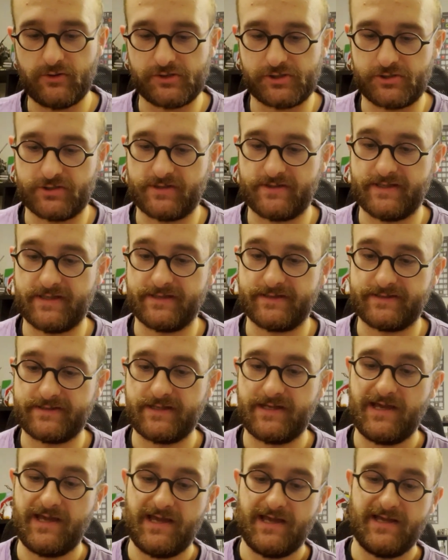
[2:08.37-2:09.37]
in this.
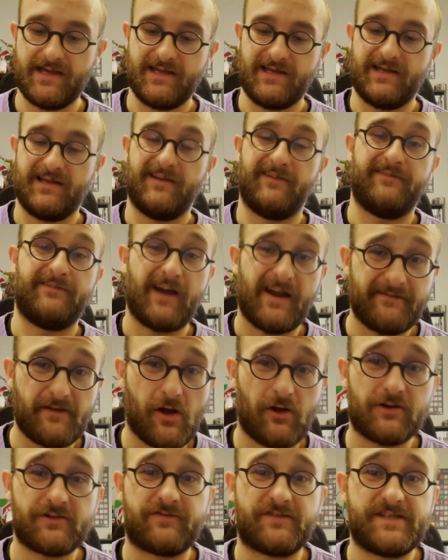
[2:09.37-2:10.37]

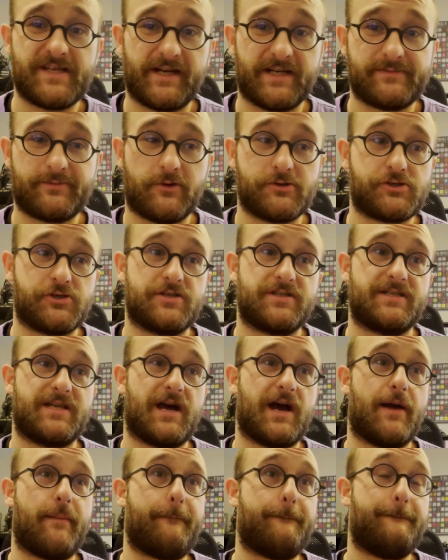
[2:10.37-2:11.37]
$5 for 10 exposures is
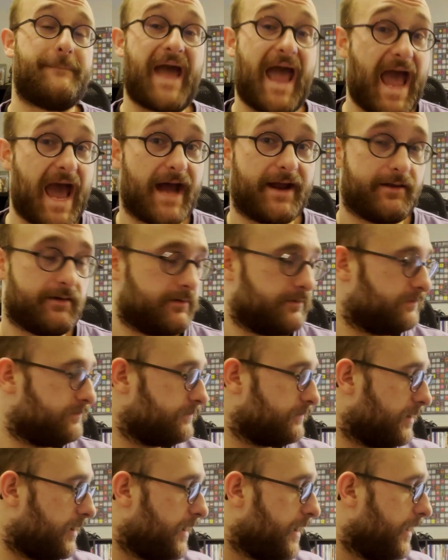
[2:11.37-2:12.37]
not bad.
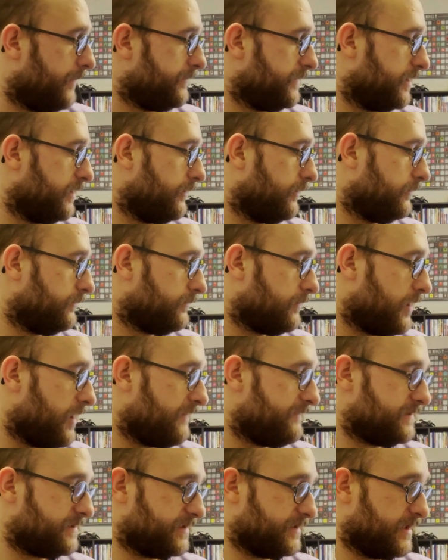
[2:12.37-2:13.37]

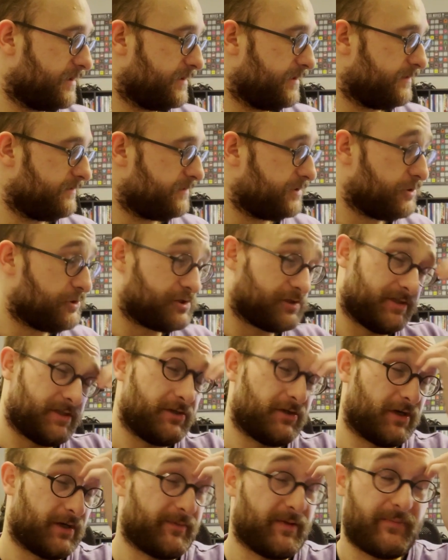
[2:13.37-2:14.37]
Obviously, usually you're
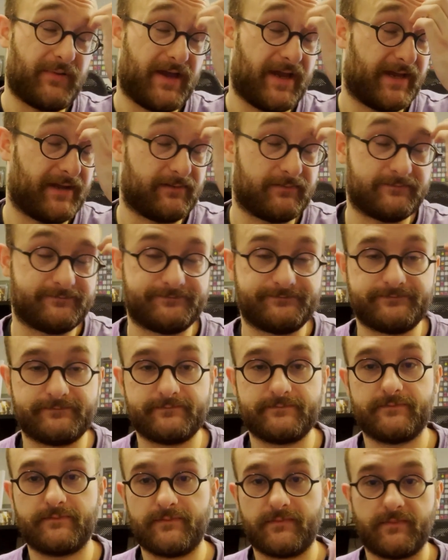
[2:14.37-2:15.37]
going to be paying
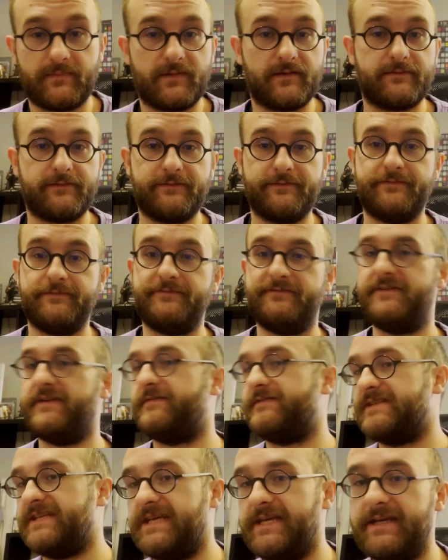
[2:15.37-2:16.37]

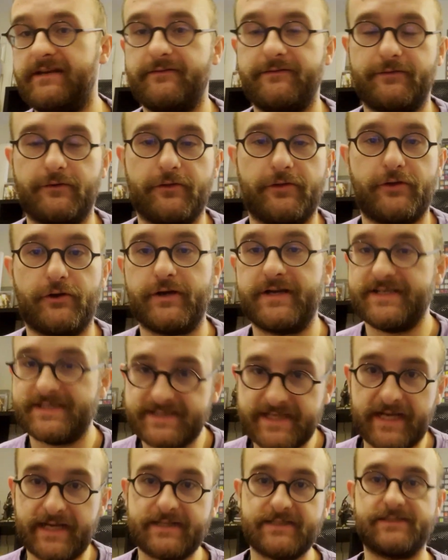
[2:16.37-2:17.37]
15 for
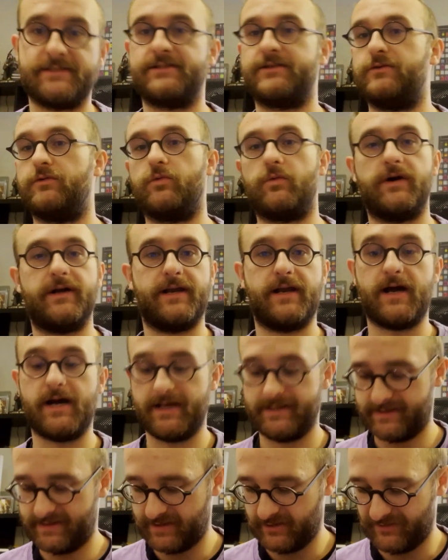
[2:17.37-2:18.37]
36 or whatnot, so